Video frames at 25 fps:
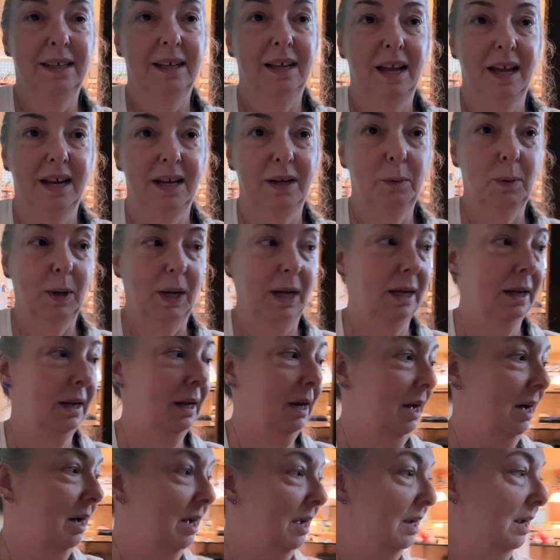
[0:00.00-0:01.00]
Anyway,
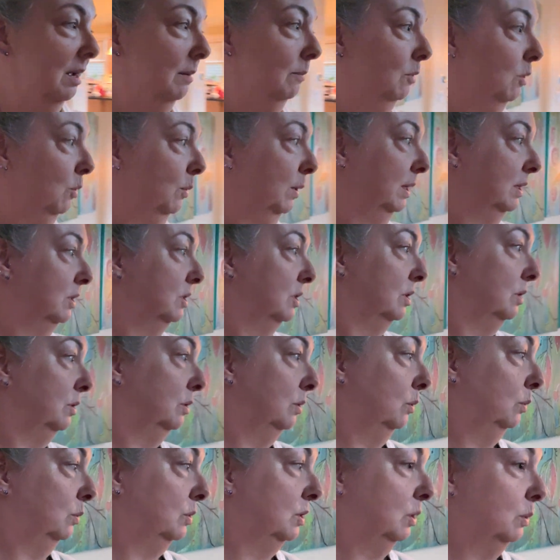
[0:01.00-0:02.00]
I am going
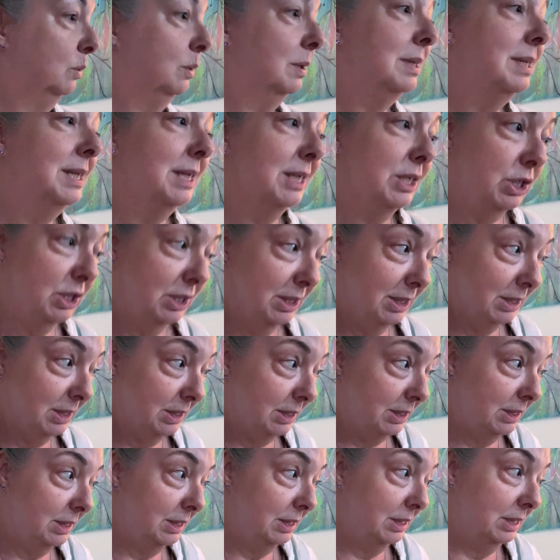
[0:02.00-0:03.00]
to do the
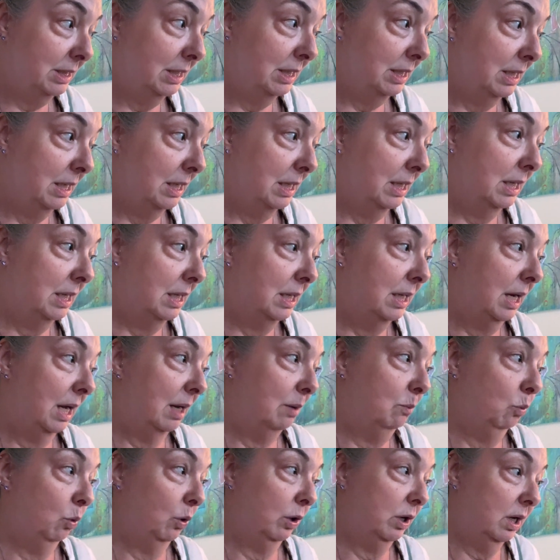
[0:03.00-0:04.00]
dishes.
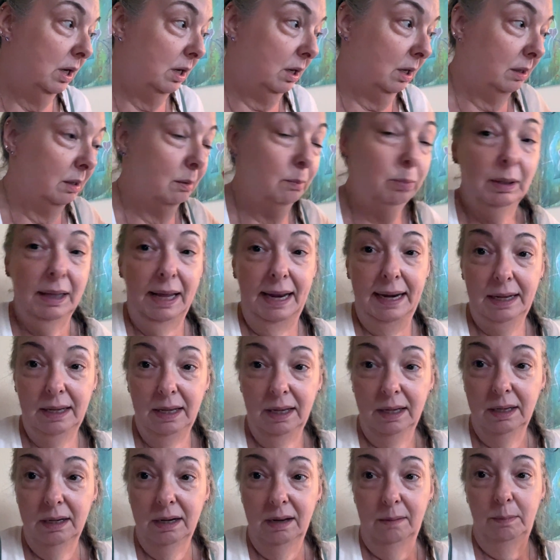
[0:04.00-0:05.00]
I'm working on the
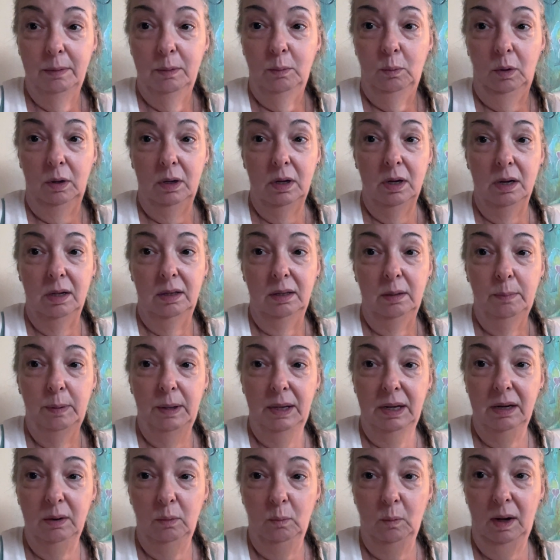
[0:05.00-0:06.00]
blanket. I've been working on the
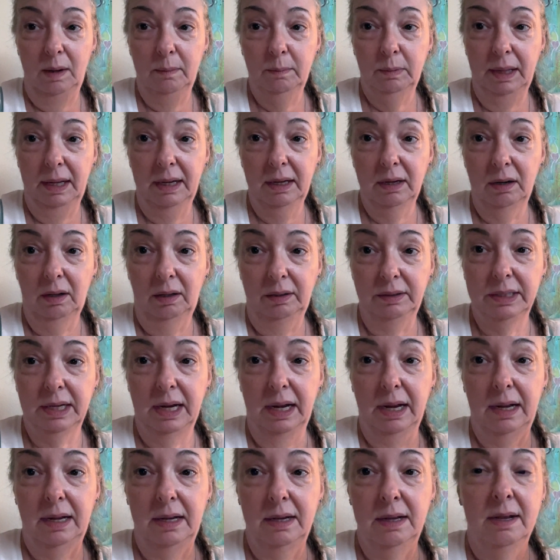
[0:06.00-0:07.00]
pink and white blanket all
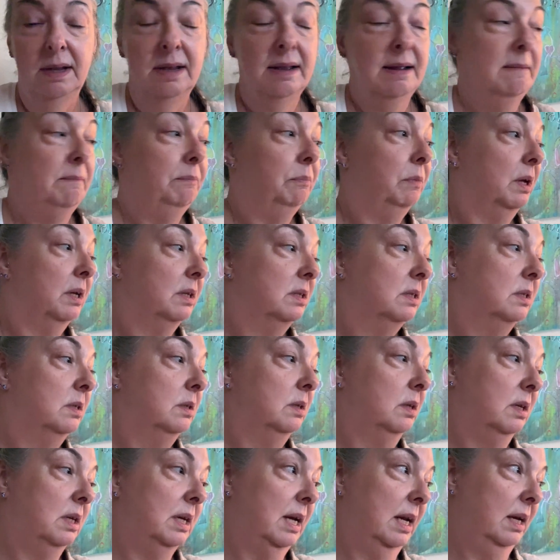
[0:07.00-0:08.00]
day.
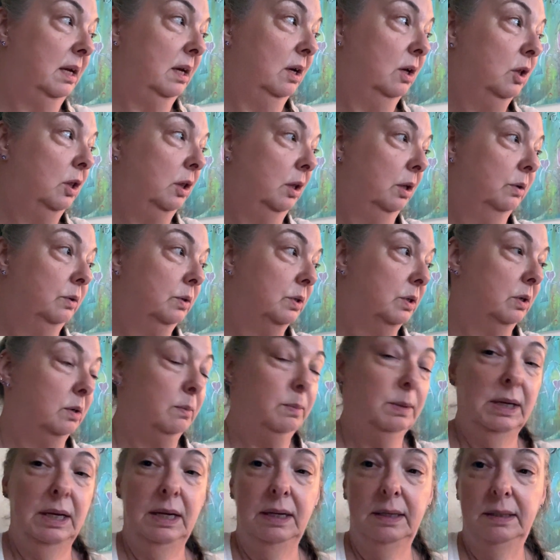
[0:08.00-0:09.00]
It's getting closer to
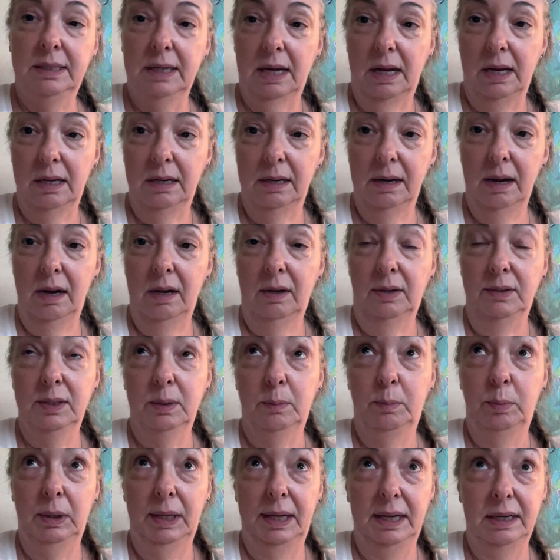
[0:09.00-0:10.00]
being done. I also
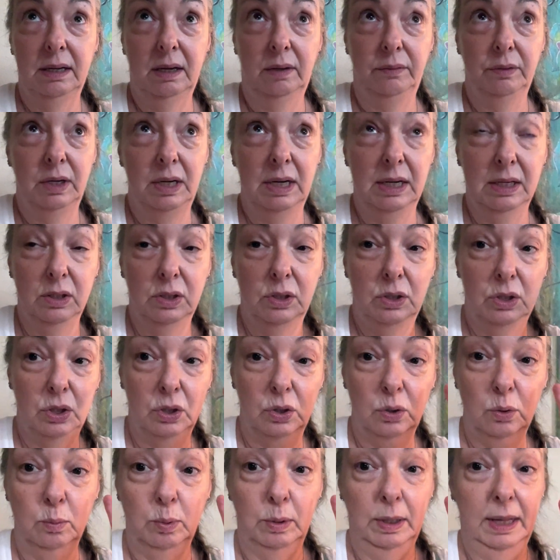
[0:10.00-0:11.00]
planned out the next
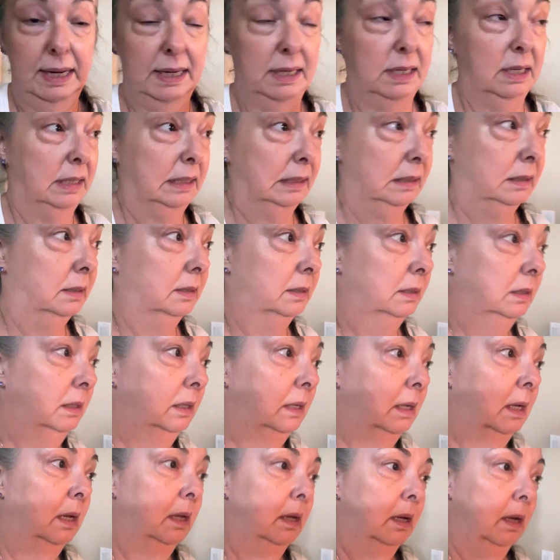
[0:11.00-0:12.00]
two blankets
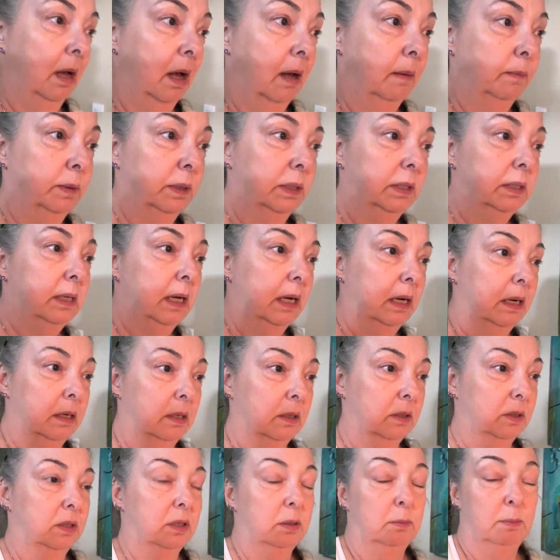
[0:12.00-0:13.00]

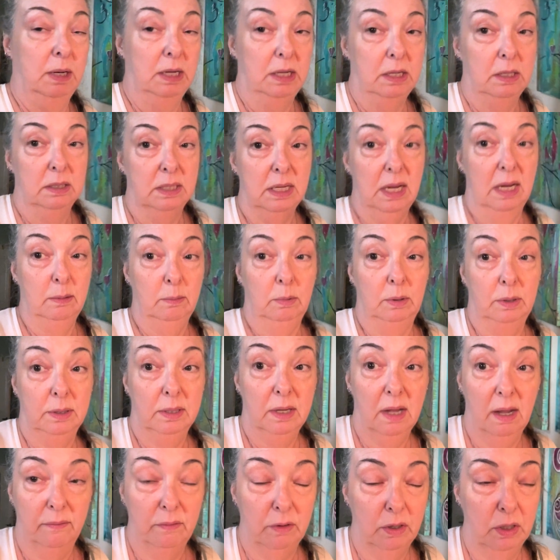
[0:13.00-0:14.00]
upstairs, so my table is
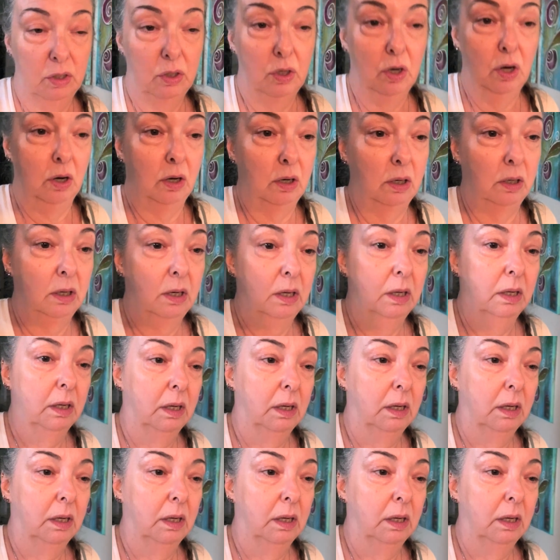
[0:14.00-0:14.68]
covered in yarn.